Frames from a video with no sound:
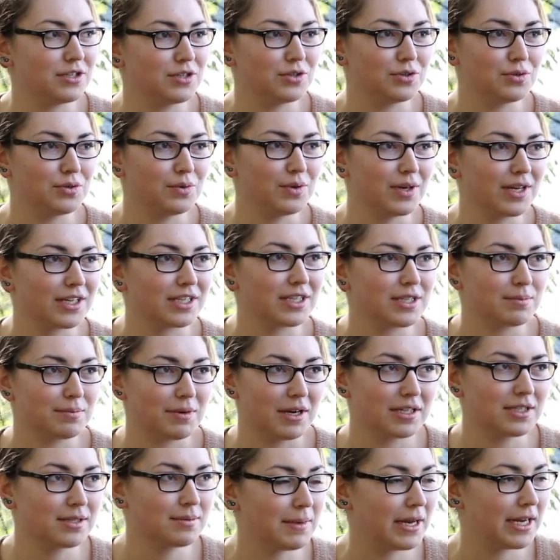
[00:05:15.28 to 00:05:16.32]
to
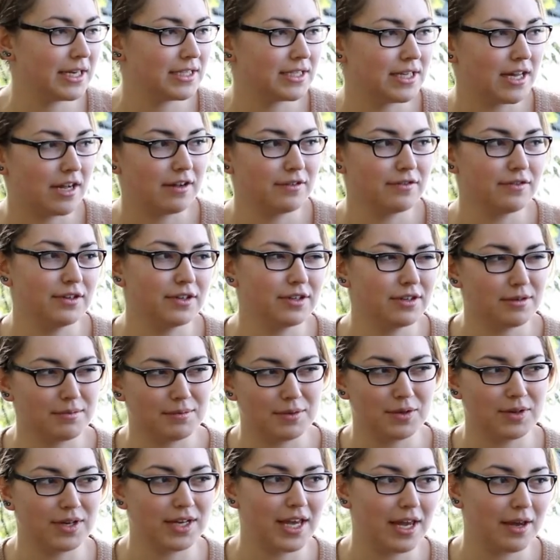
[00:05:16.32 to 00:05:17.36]
express myself and
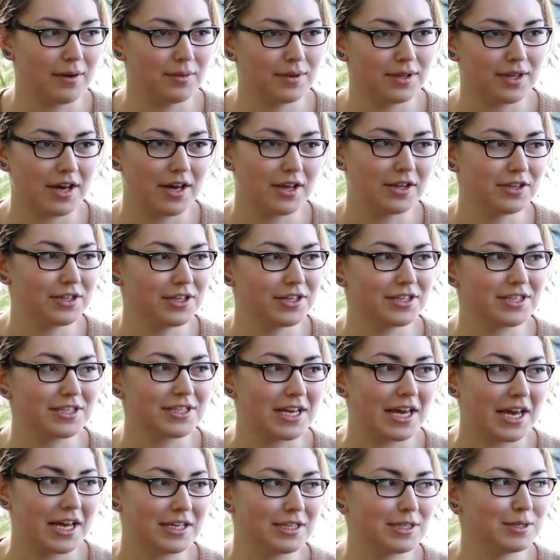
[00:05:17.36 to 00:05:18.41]
communicate with others
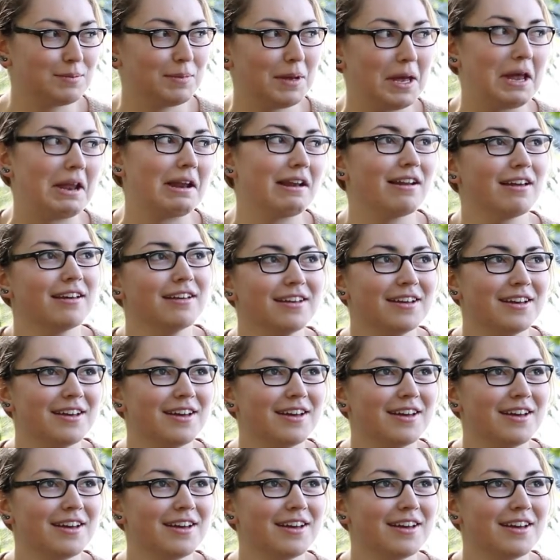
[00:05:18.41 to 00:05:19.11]
has been